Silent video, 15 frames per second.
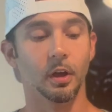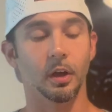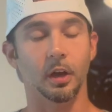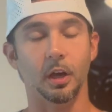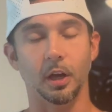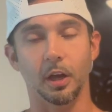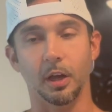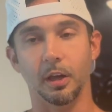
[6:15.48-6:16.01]

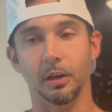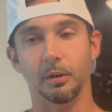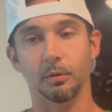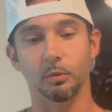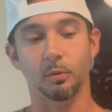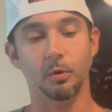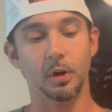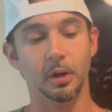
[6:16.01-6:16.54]

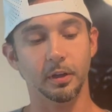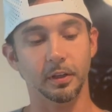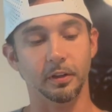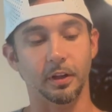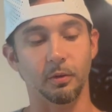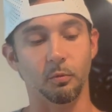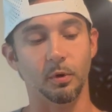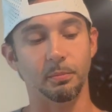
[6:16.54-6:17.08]
walk, and
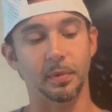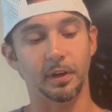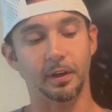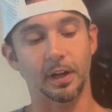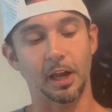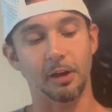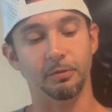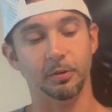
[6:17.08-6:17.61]
then 1 minute
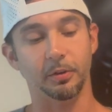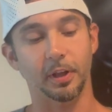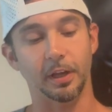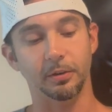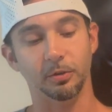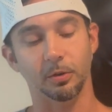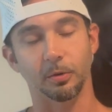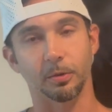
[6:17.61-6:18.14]
after that,
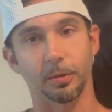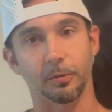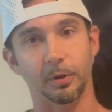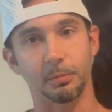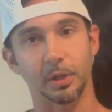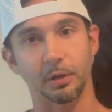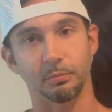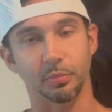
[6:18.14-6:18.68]
so
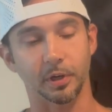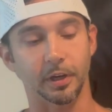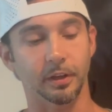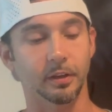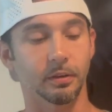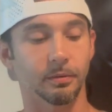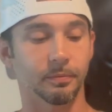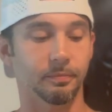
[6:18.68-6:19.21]
3-minute break,
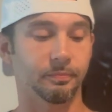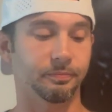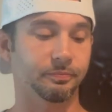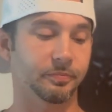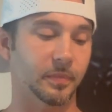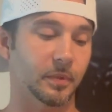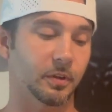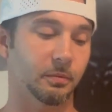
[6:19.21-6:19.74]

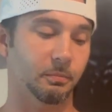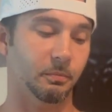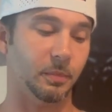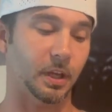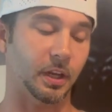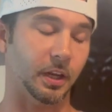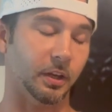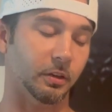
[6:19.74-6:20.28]

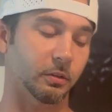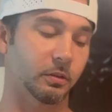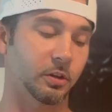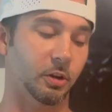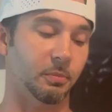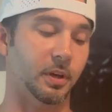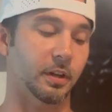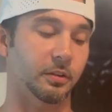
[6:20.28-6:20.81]
meaning 2
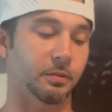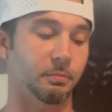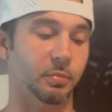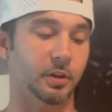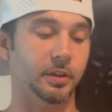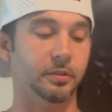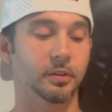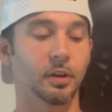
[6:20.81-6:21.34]
minutes
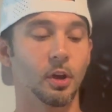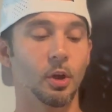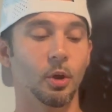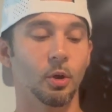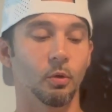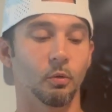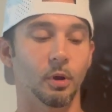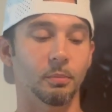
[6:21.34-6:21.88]
brisk,
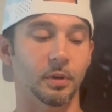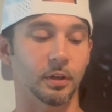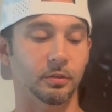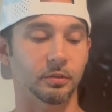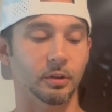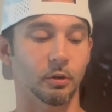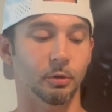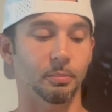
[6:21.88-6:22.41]
1 minute
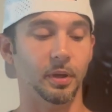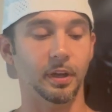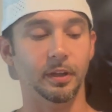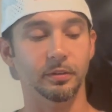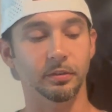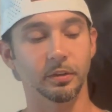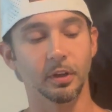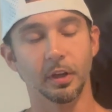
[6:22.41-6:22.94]
slower
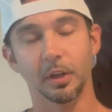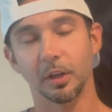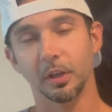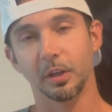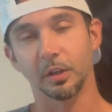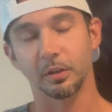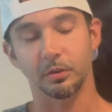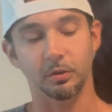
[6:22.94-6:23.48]
pace.
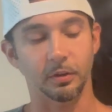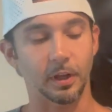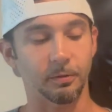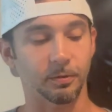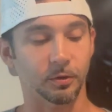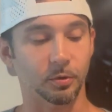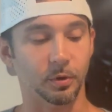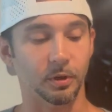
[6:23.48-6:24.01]
Do that
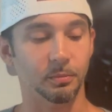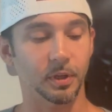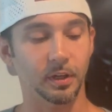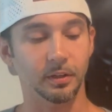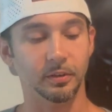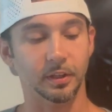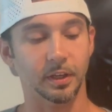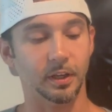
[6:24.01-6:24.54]
for 20
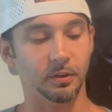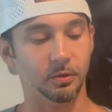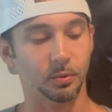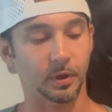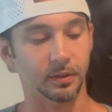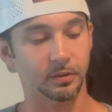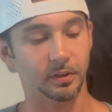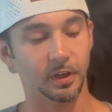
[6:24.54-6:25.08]
minutes, again,
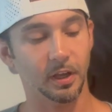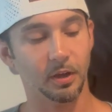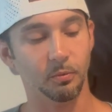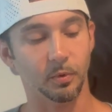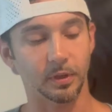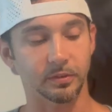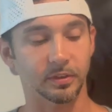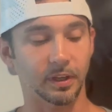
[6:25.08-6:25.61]
twice a day.
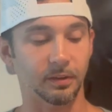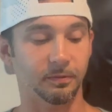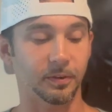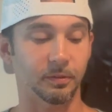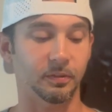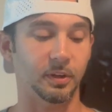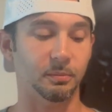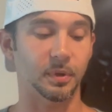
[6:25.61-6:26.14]
Wednesday,
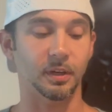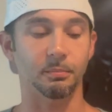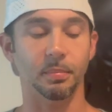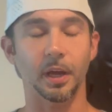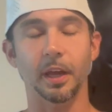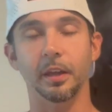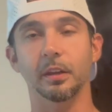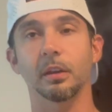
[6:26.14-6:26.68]
15-minute
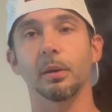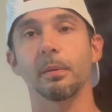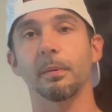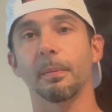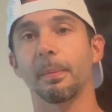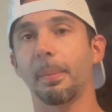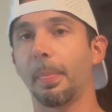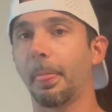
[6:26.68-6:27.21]
bike,
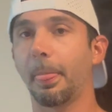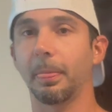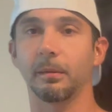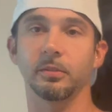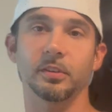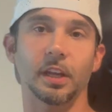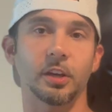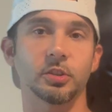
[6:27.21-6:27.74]

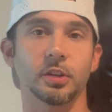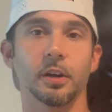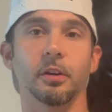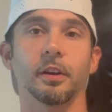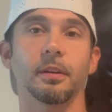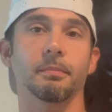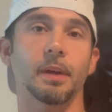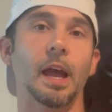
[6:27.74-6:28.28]

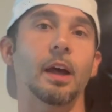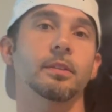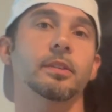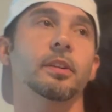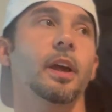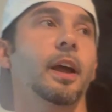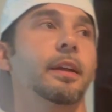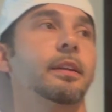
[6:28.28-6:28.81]
stationary,
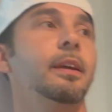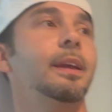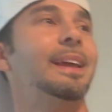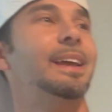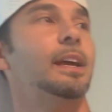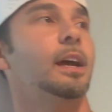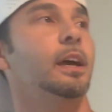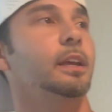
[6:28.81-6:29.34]
outside.
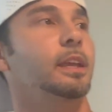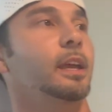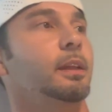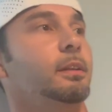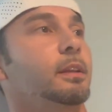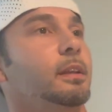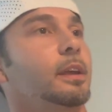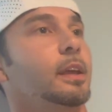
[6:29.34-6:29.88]

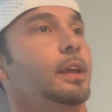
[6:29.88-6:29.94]
Again,